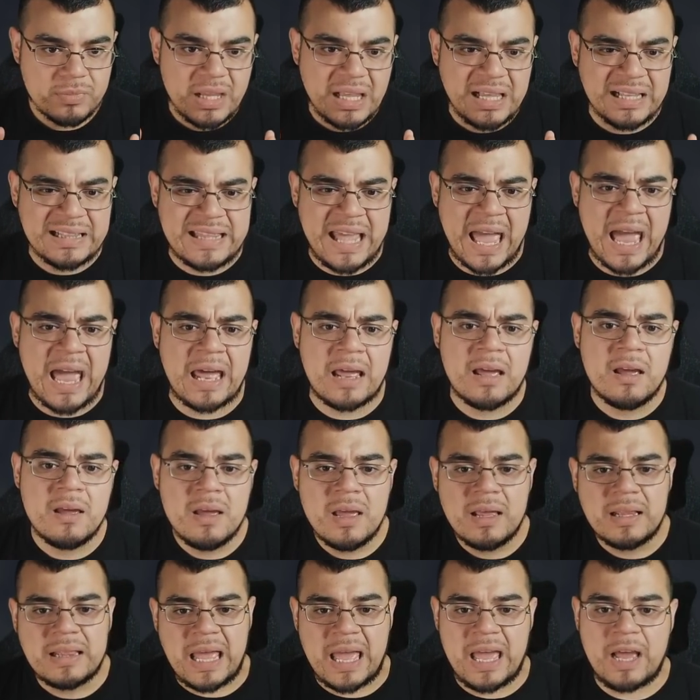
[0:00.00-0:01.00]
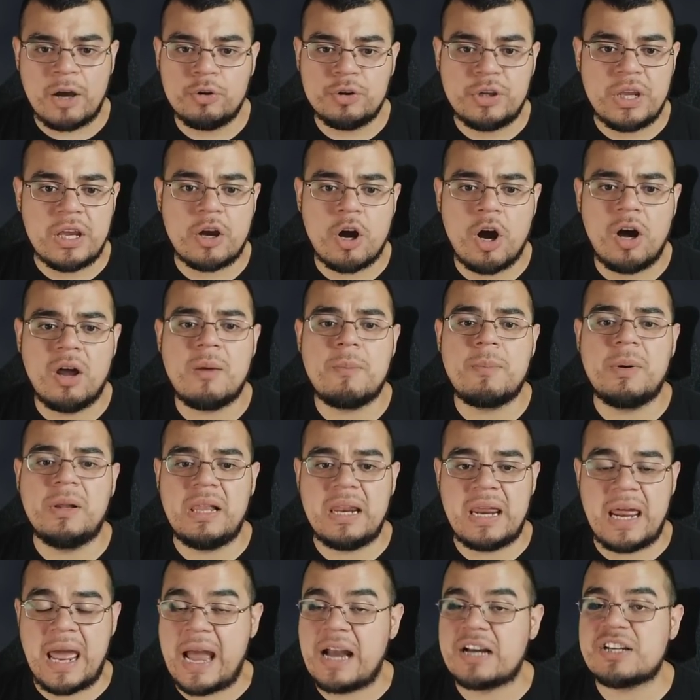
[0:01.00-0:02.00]
that LD call
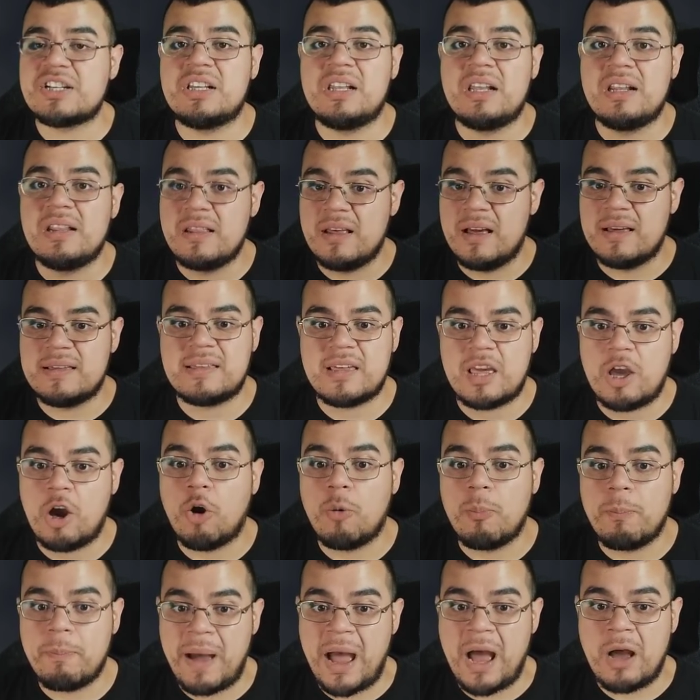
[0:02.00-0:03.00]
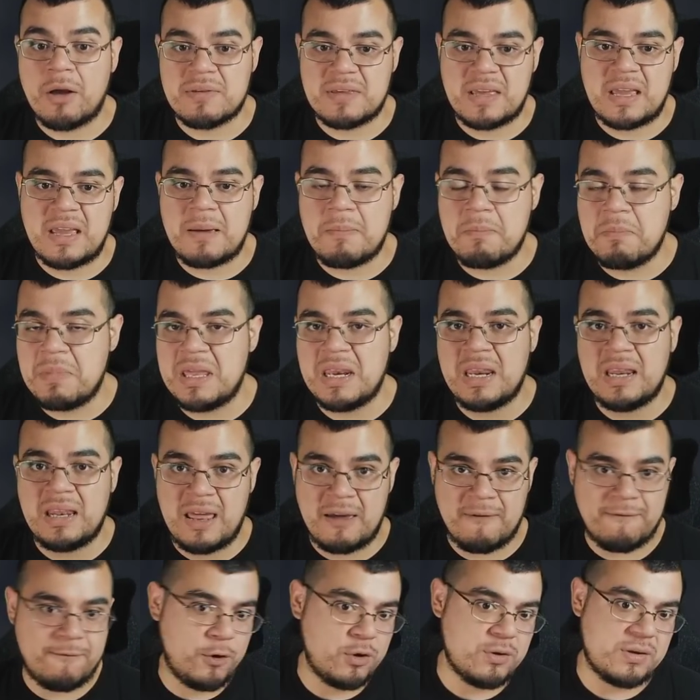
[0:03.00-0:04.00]
ability actually does help out in meeting
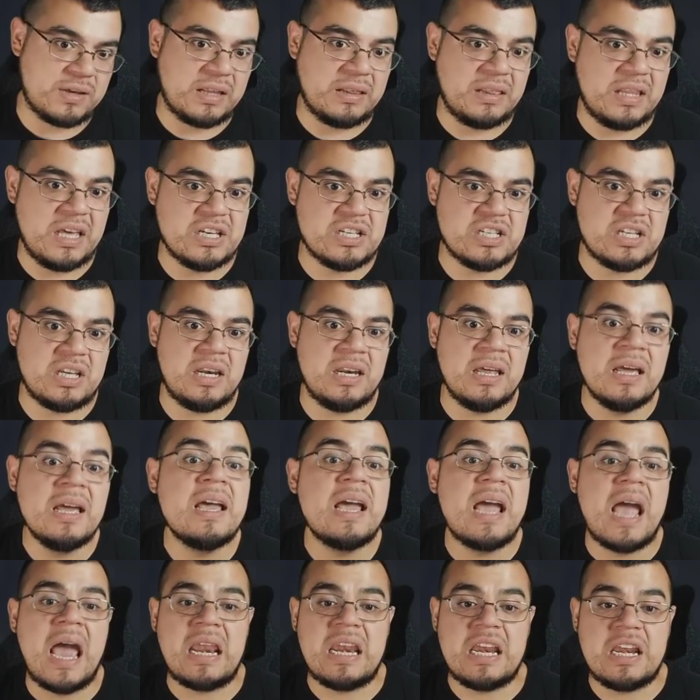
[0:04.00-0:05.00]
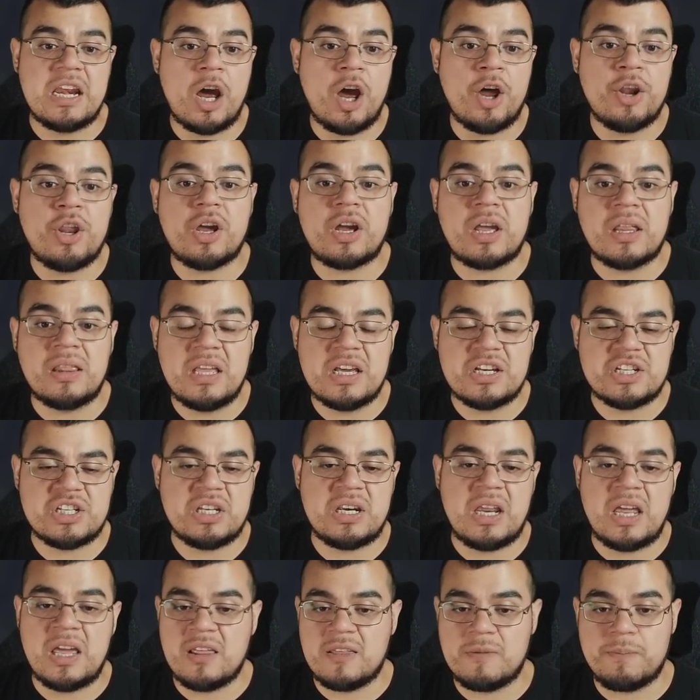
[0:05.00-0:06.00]
that first condition. And the other
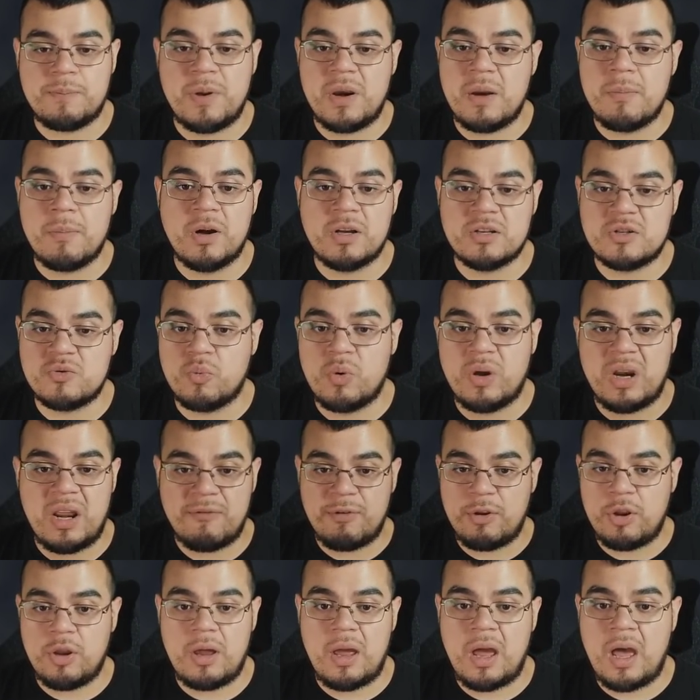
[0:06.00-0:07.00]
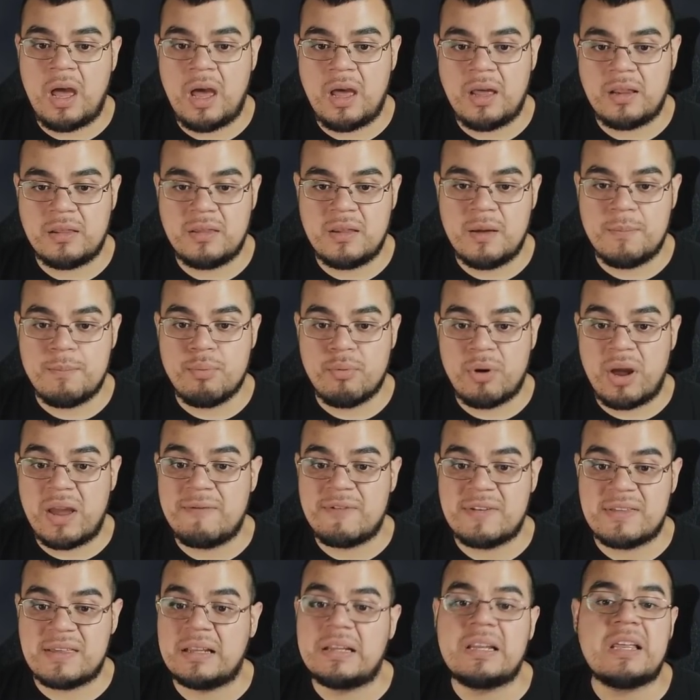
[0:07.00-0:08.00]
condition is pretty much whenever the Brave
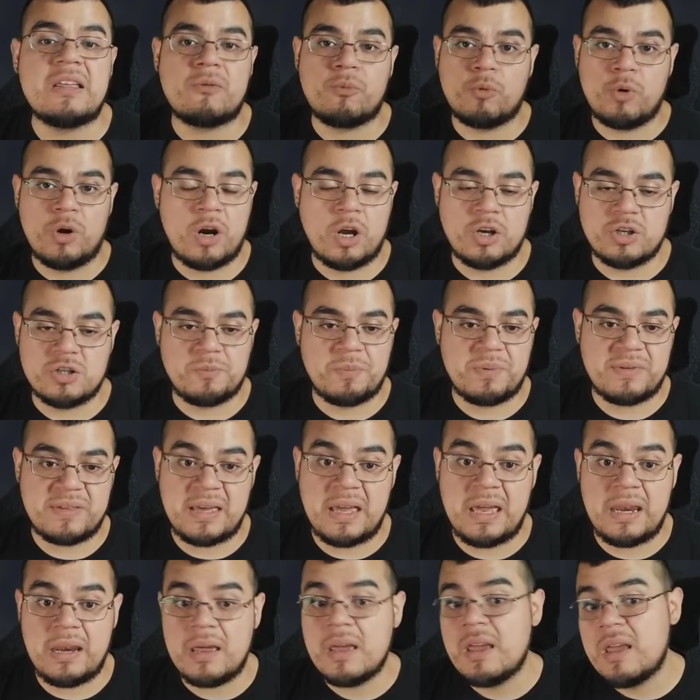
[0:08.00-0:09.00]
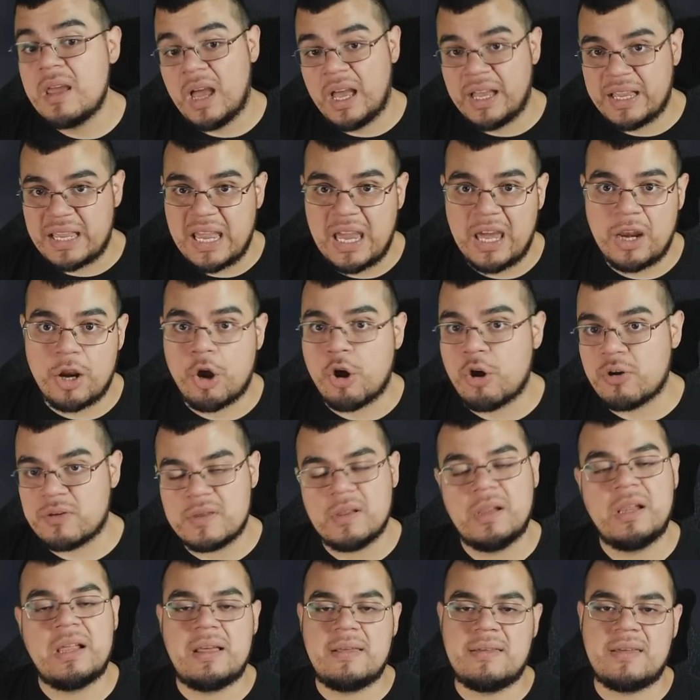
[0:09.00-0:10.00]
is at least 100%. Again,
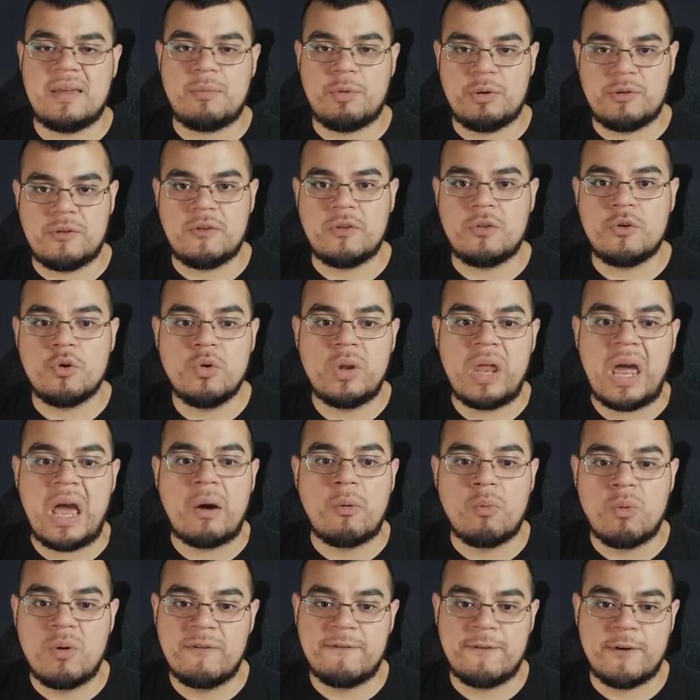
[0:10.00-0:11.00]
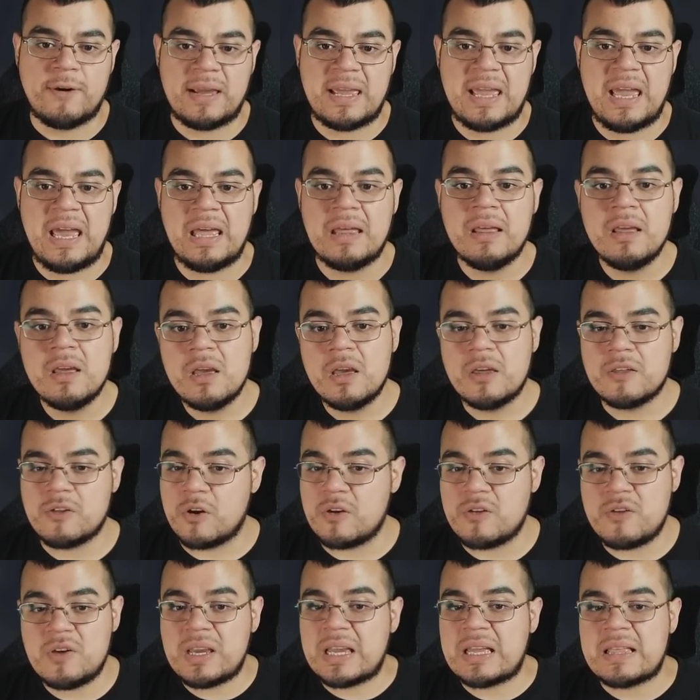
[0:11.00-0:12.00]
Ursula is able to do that with her kit. So
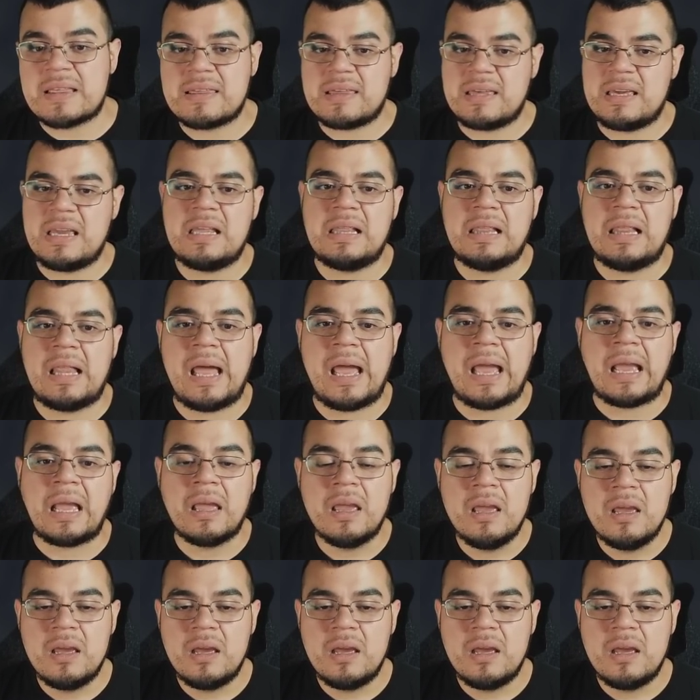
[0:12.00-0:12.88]
as you can see, like,